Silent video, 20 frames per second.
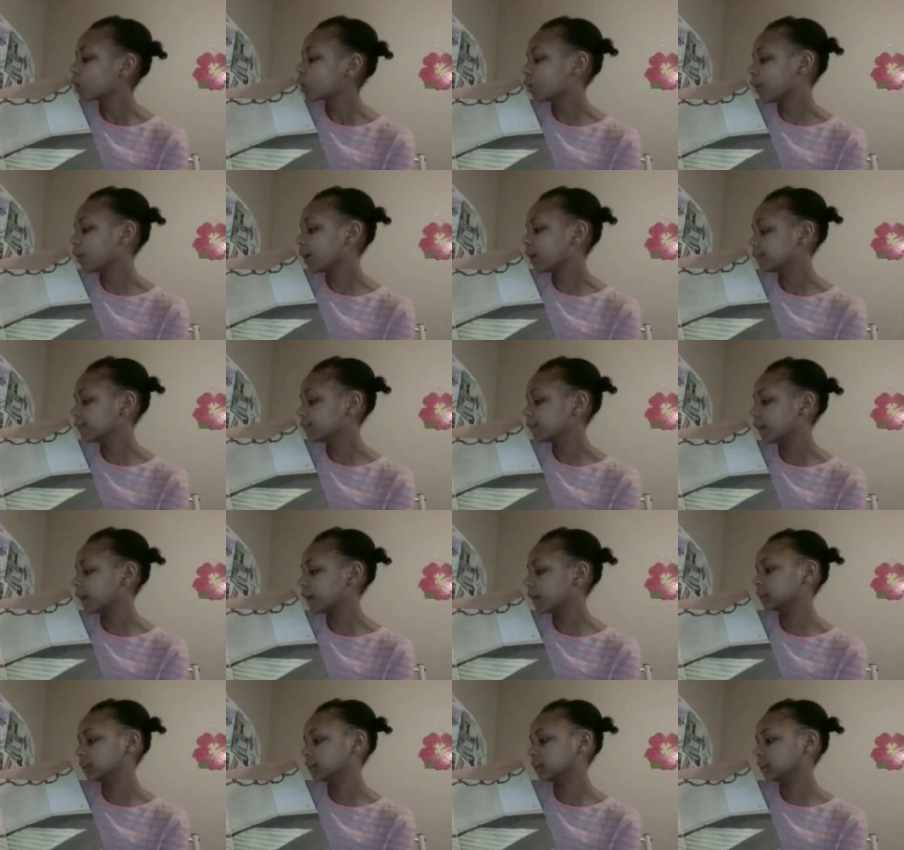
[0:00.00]
Quite
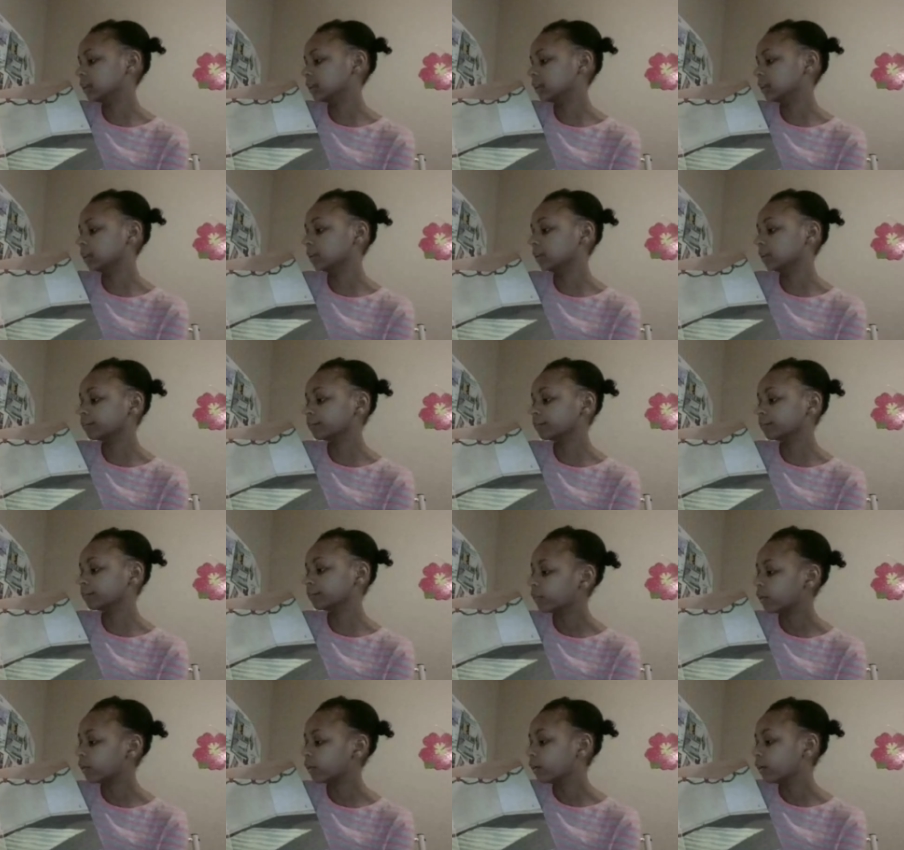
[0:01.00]
fine indeed.
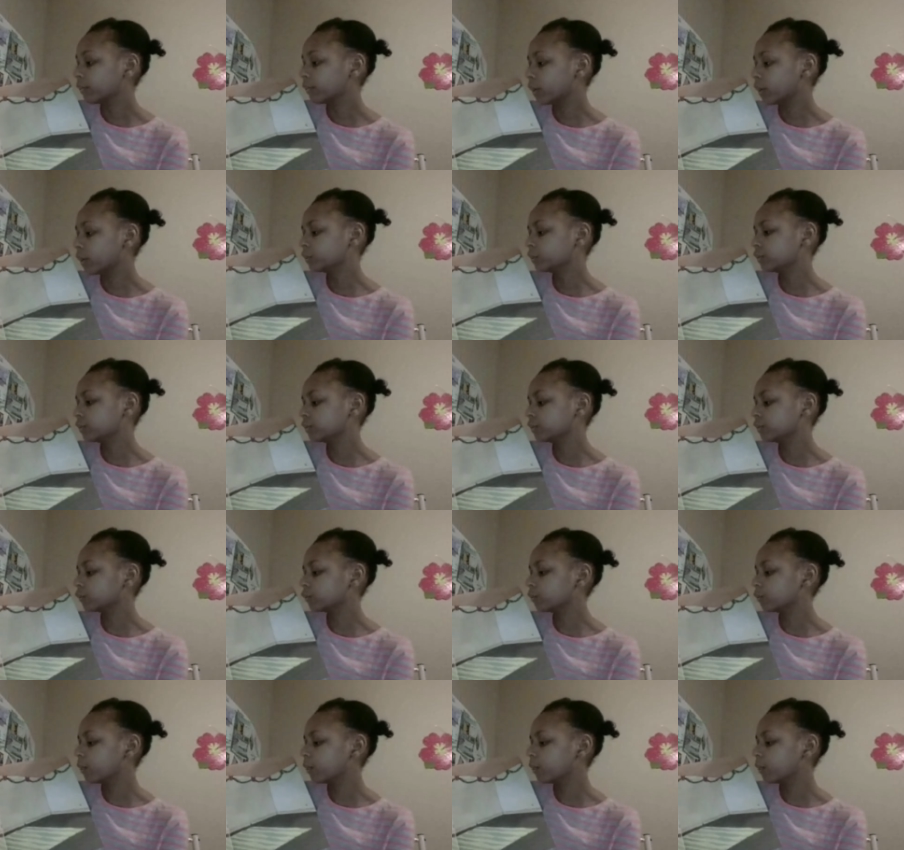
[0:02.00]
There was just